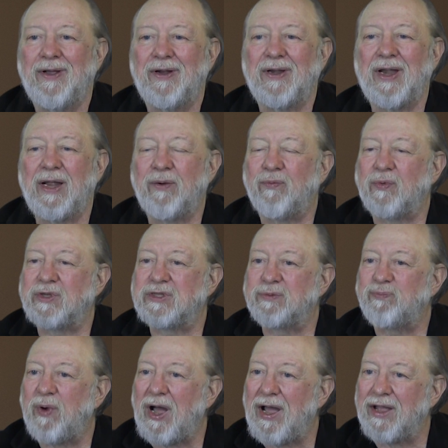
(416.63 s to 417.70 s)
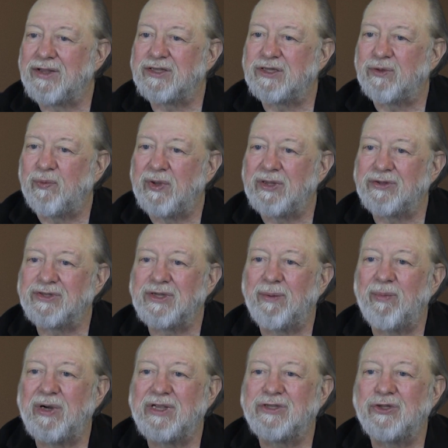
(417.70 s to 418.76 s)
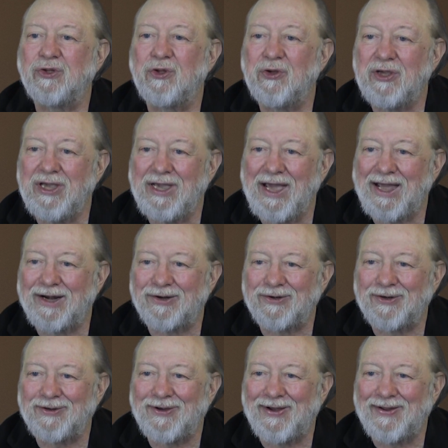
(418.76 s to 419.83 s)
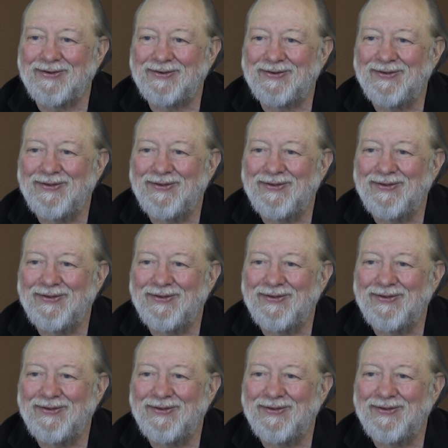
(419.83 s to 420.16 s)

Light responds to whether somebody's looking at it or not.